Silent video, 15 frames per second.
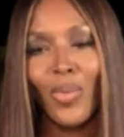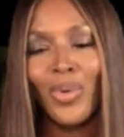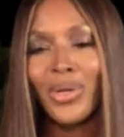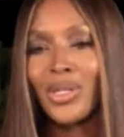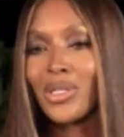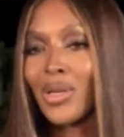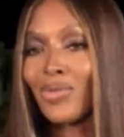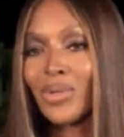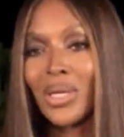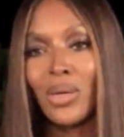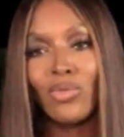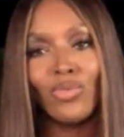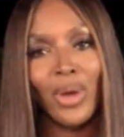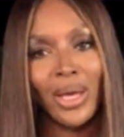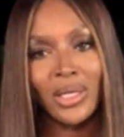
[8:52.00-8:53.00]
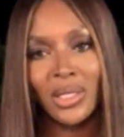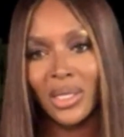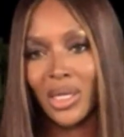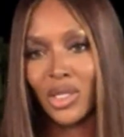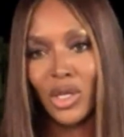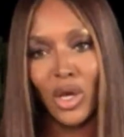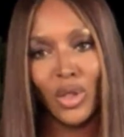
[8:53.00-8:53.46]
we just have to keep
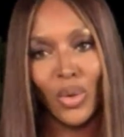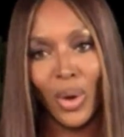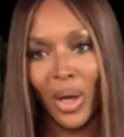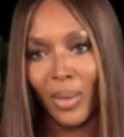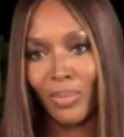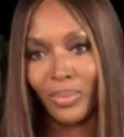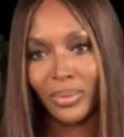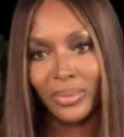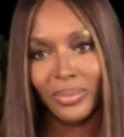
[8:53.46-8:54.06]
raising each other up.